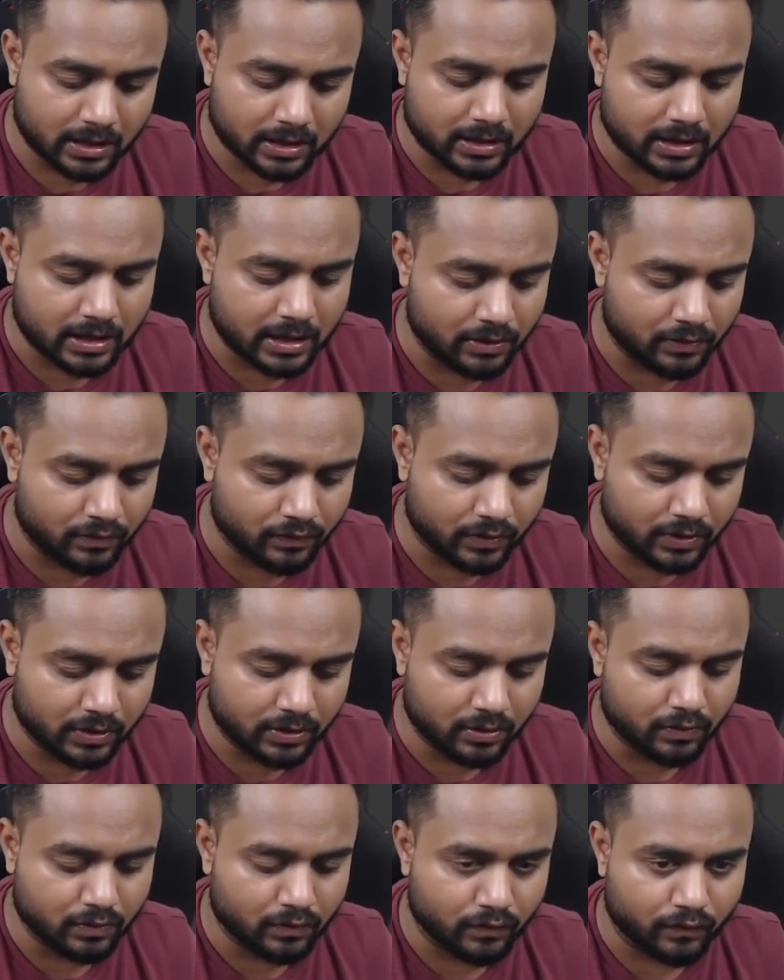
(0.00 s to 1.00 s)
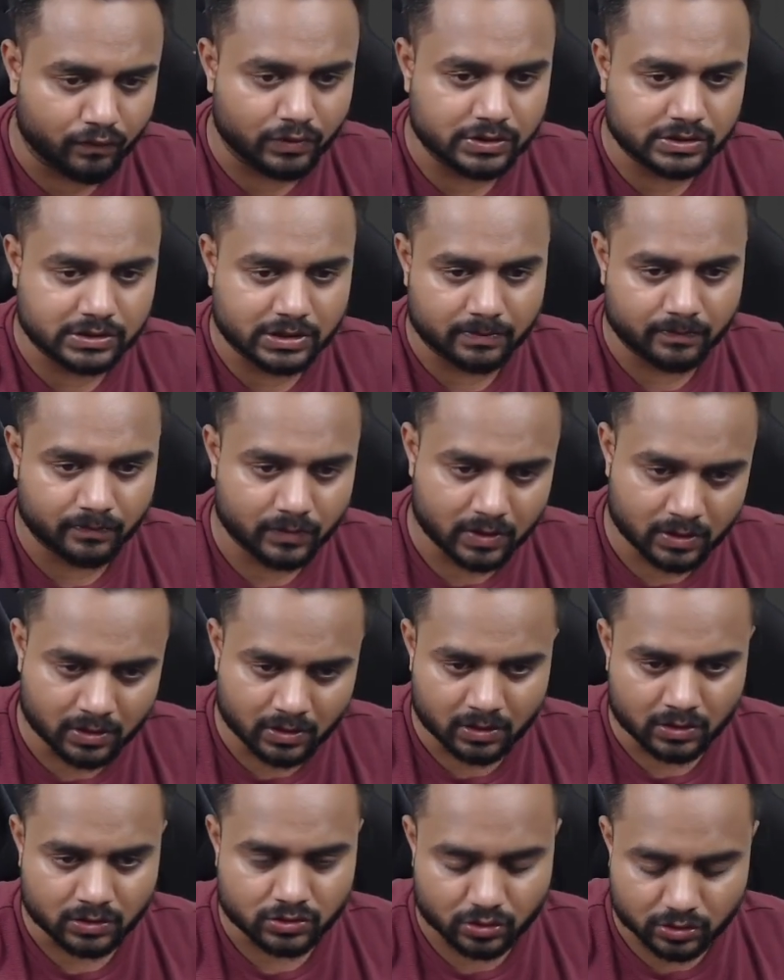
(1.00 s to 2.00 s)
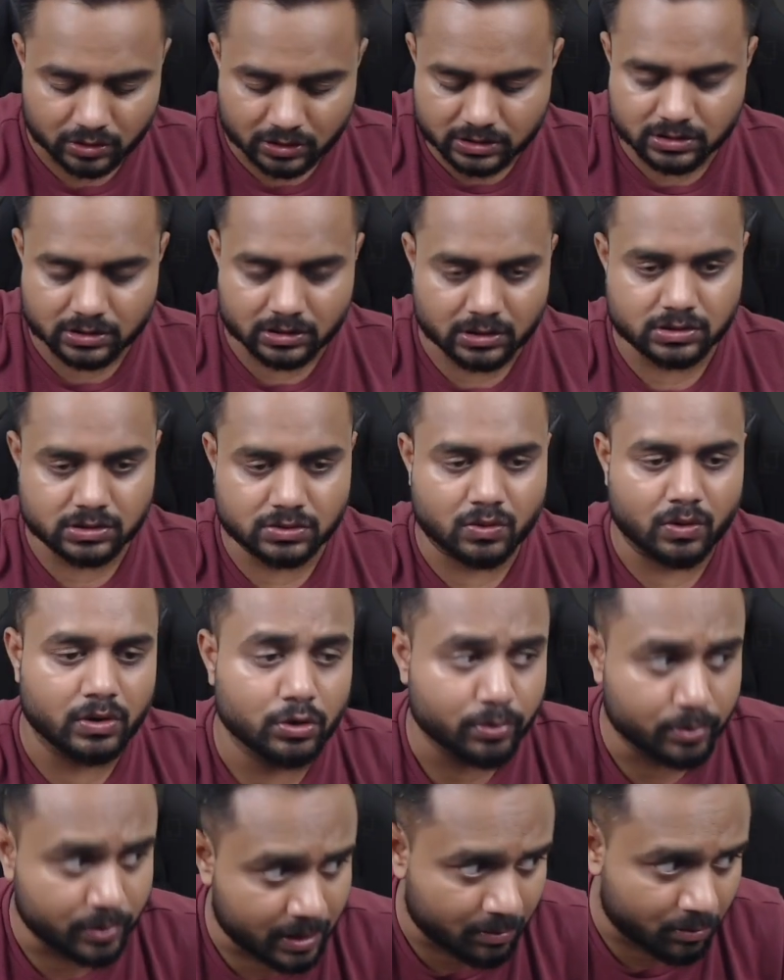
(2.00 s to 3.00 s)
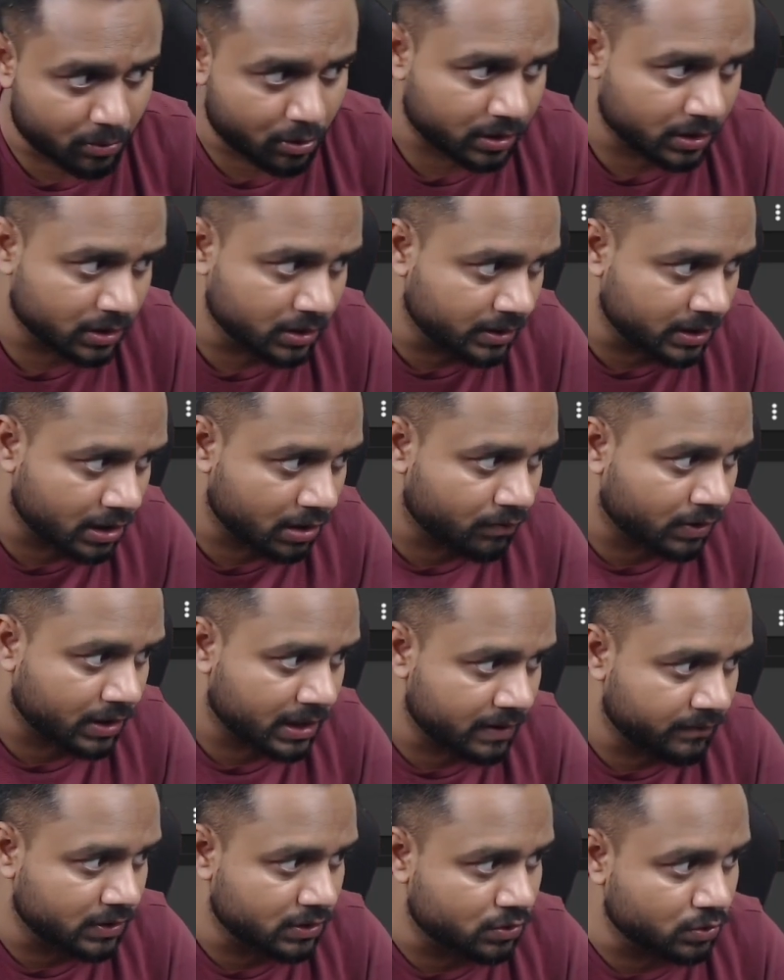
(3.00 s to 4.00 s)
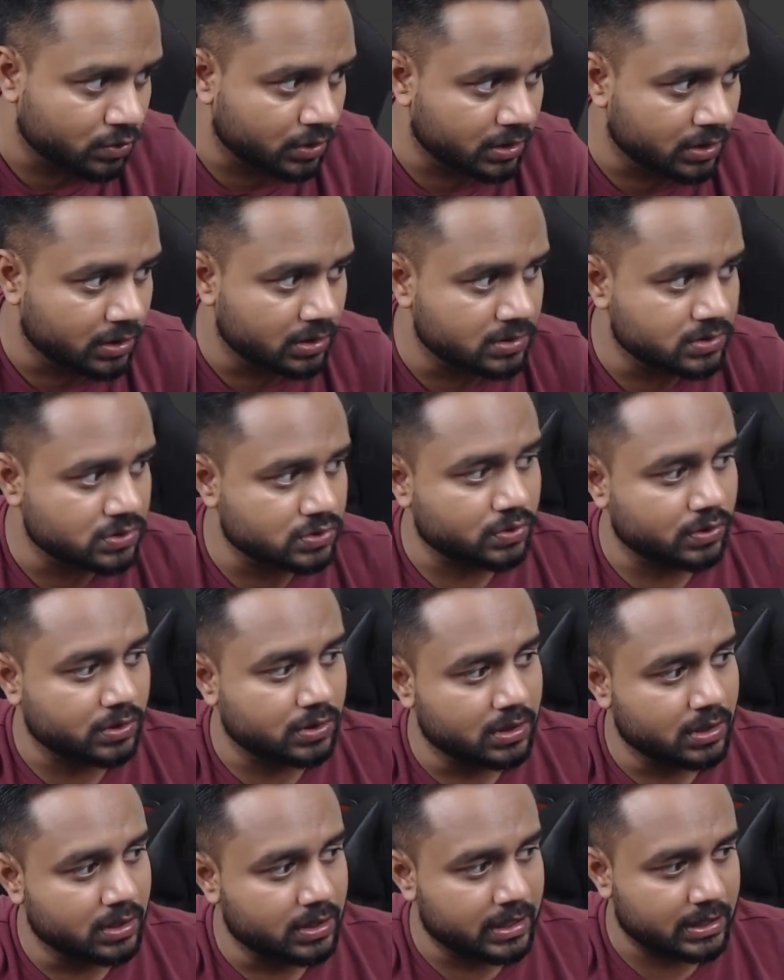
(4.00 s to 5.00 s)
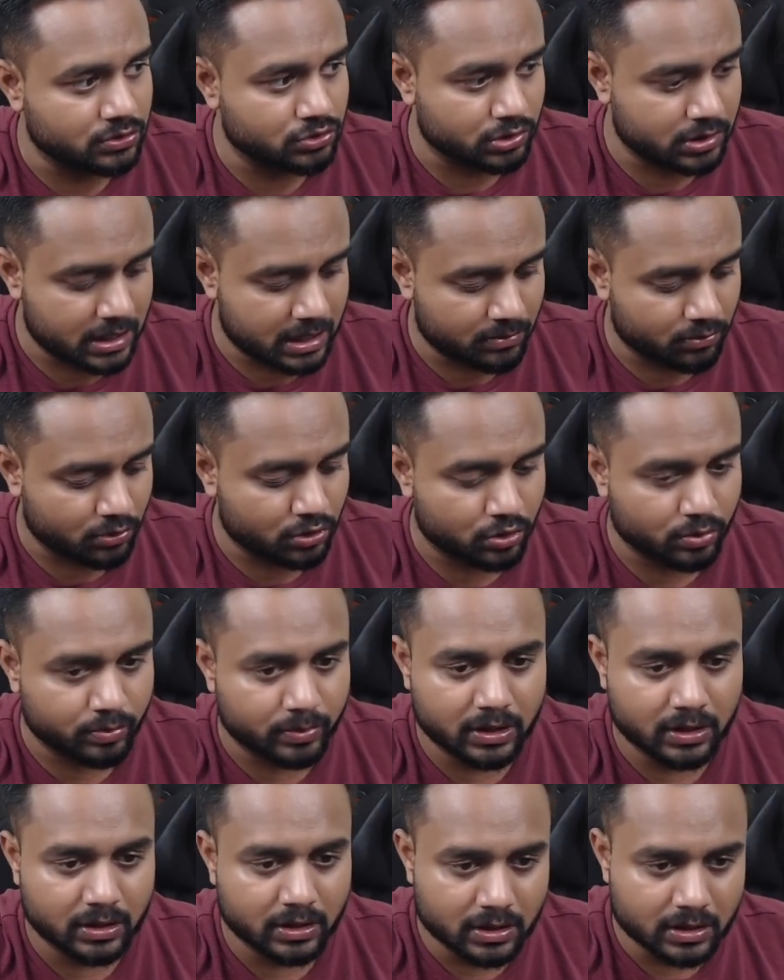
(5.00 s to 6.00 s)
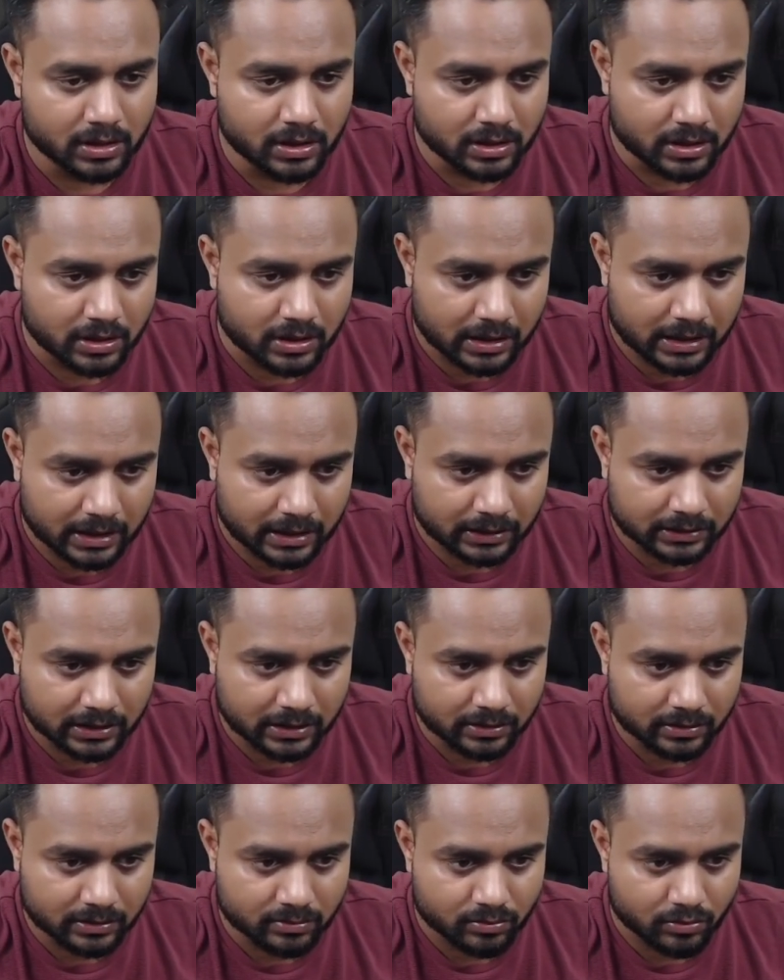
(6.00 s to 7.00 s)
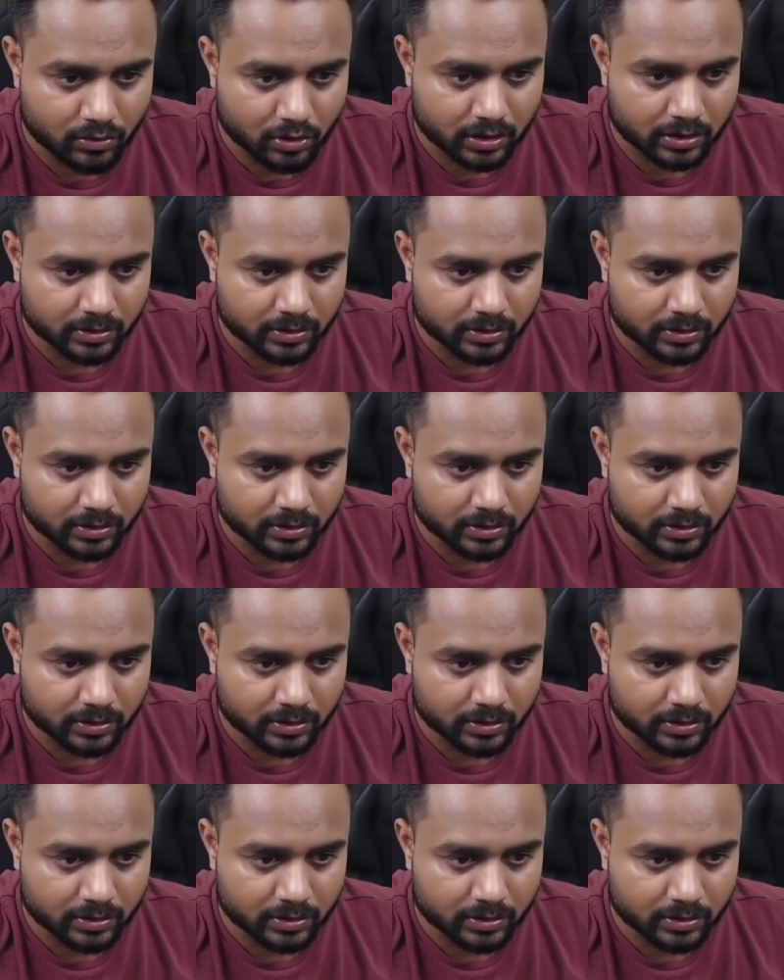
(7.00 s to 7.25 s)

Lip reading: icon wizard. So this is going to be my model. Now what I will do here, so here actually I'm going to be select the model.